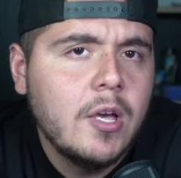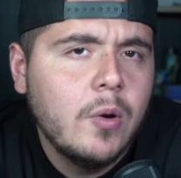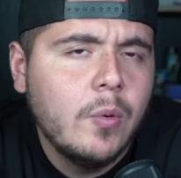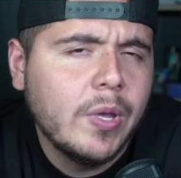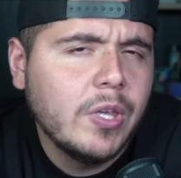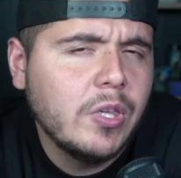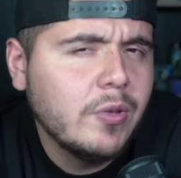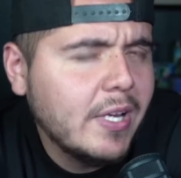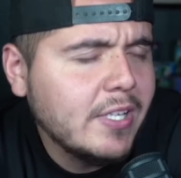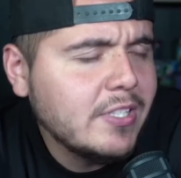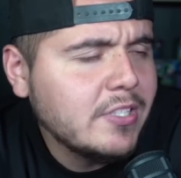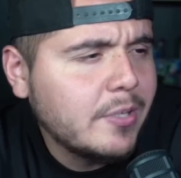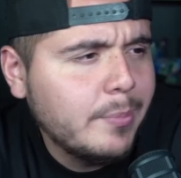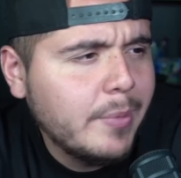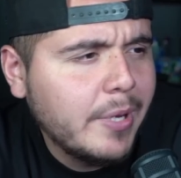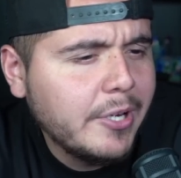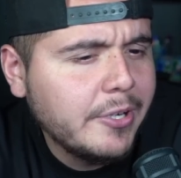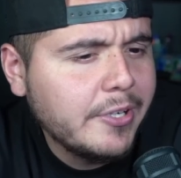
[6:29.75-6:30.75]
wait, you guys are
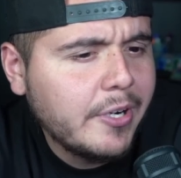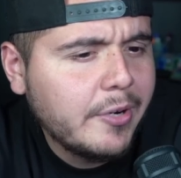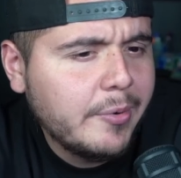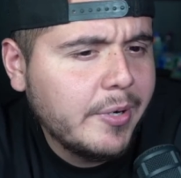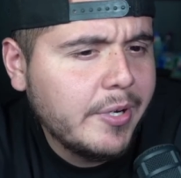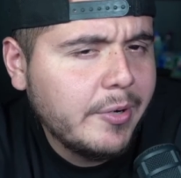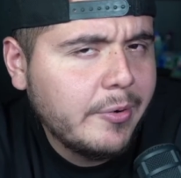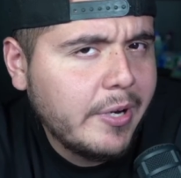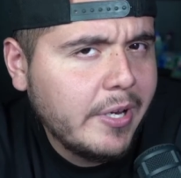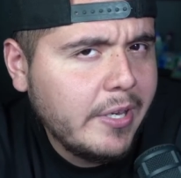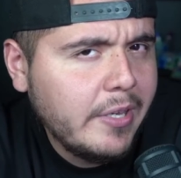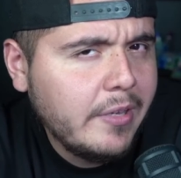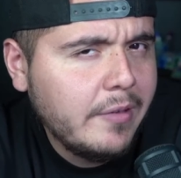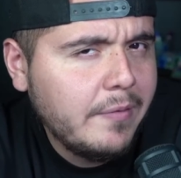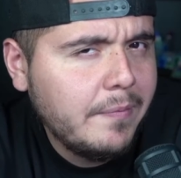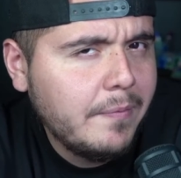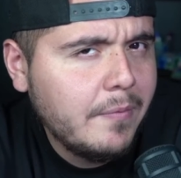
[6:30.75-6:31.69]
married already, right?